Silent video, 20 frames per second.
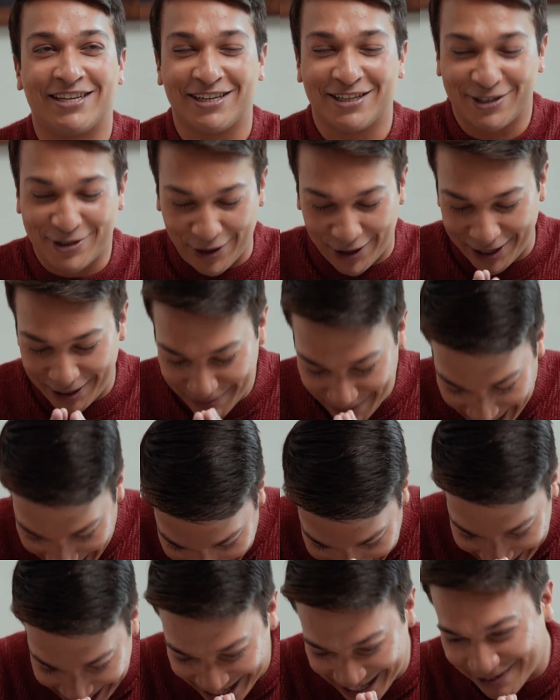just joined my
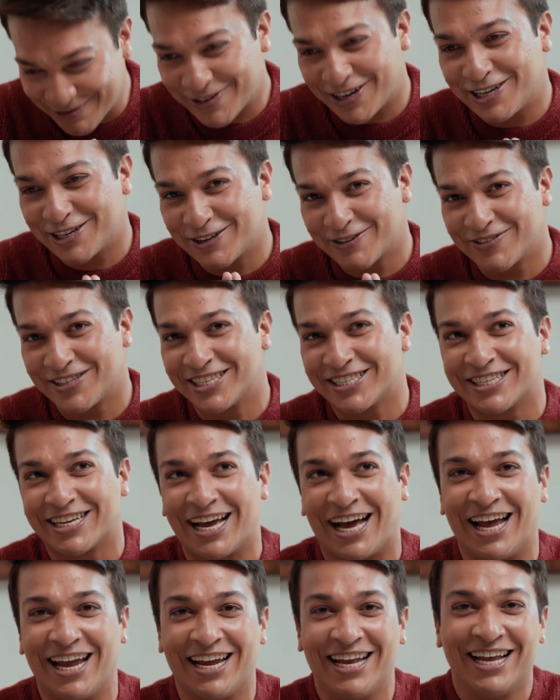hands in front of this
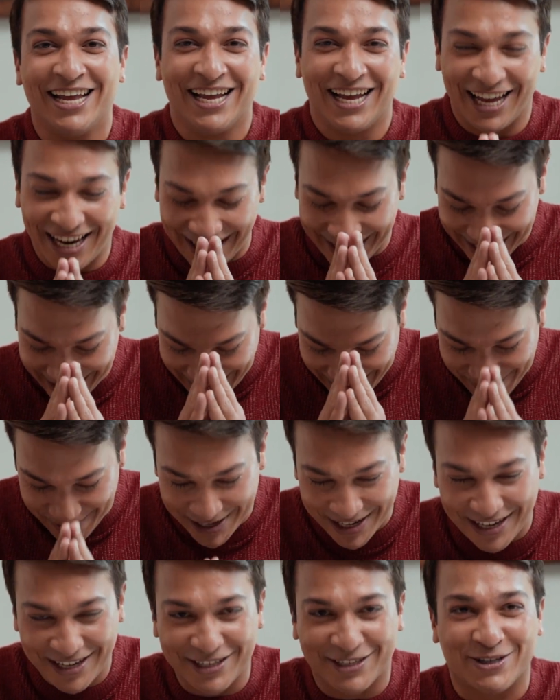guy and I said, I'm
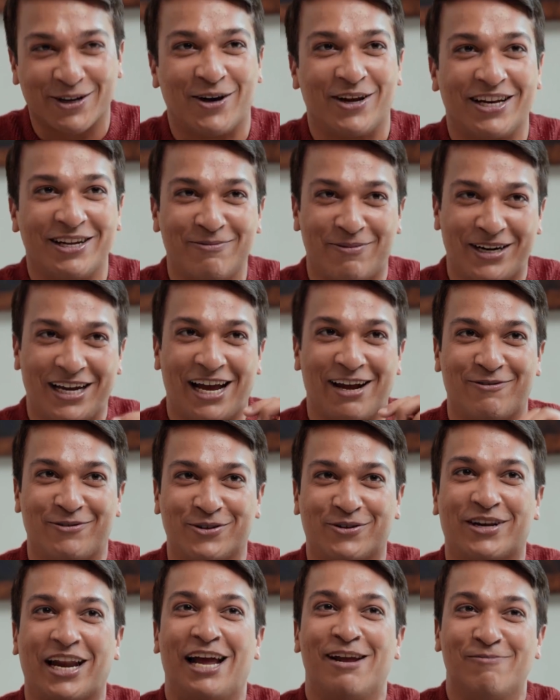really sorry, but I
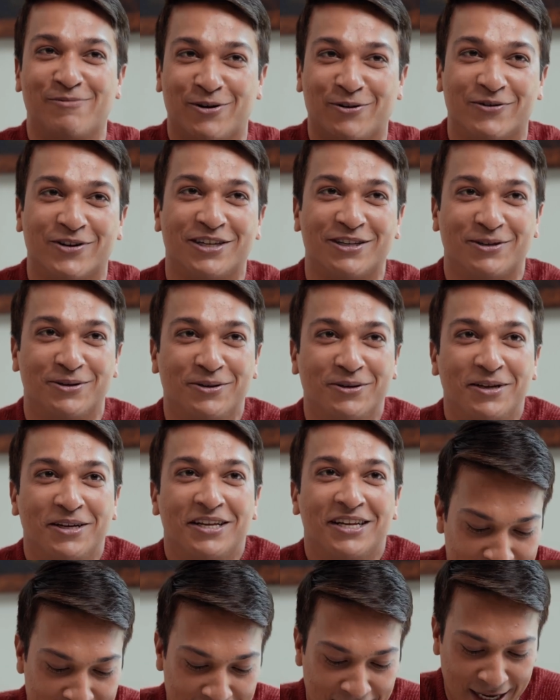have to climb over you.
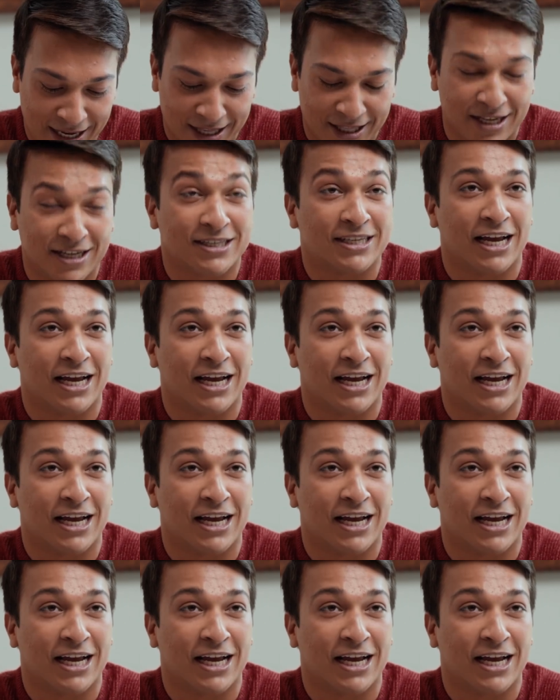I think the